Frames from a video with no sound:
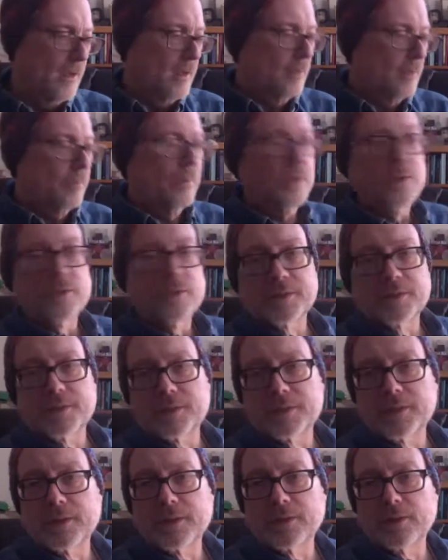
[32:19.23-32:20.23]
But you can
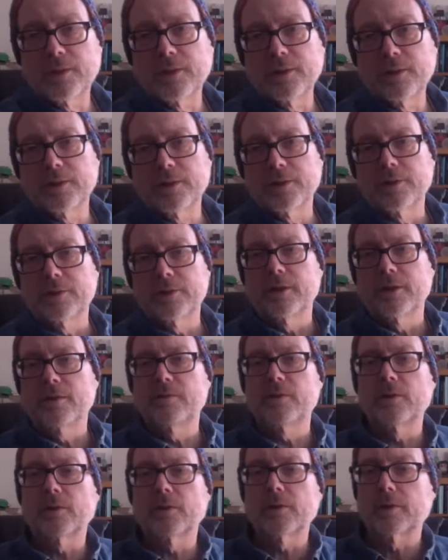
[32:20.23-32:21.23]
see it on if
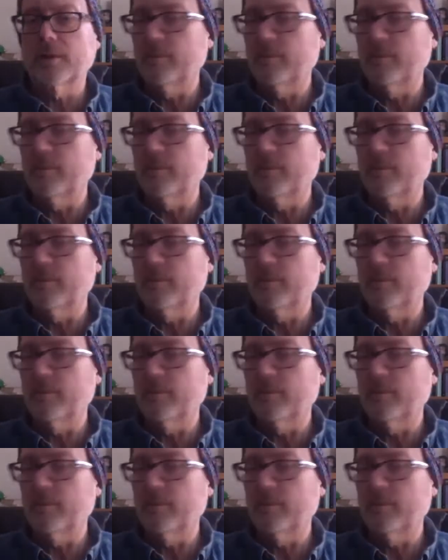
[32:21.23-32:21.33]
you look at